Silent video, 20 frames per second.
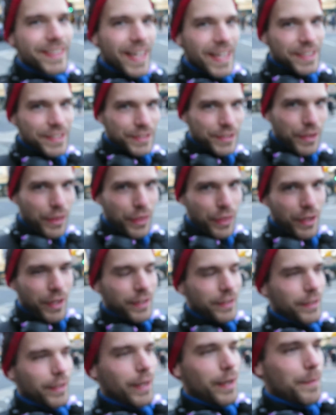next
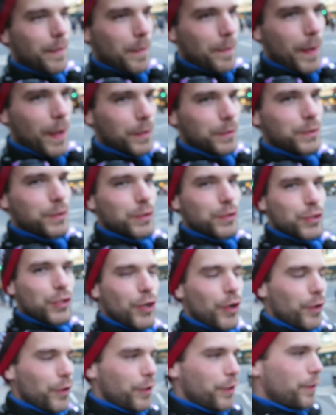thing that I'm about to
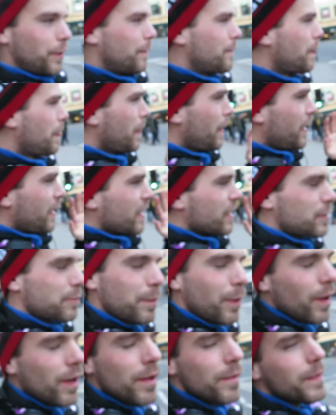show you is
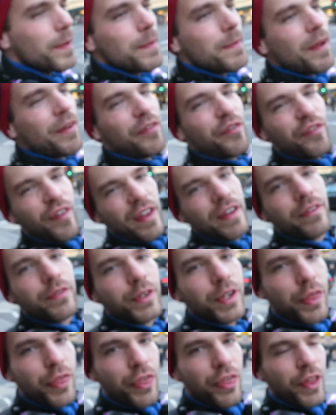probably my
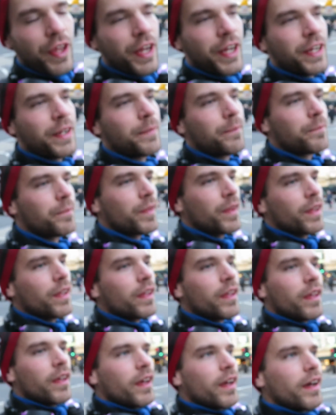favorite thing
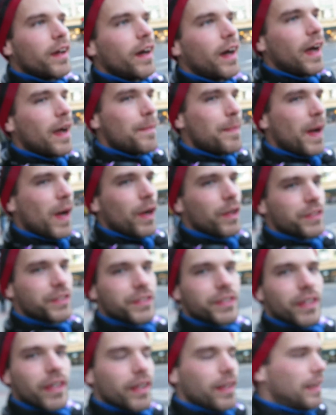about,
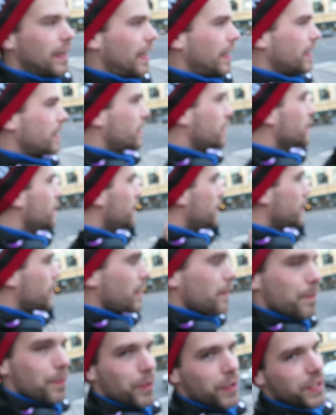like,
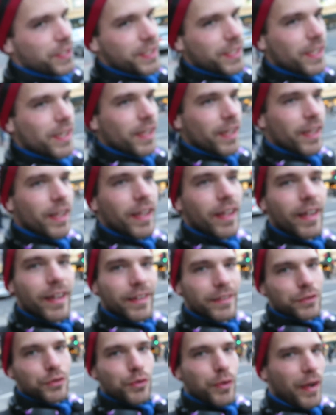the
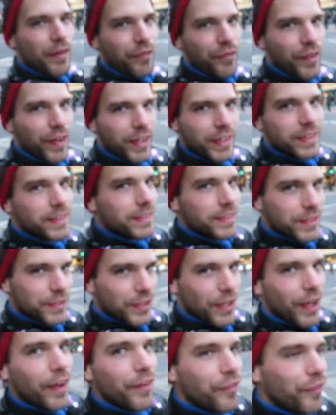Bristol traffic
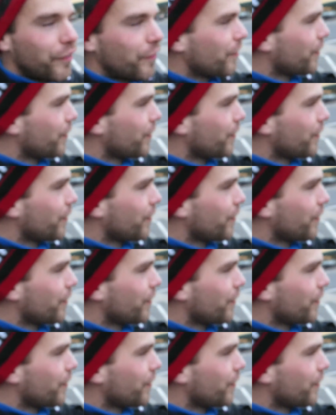stuff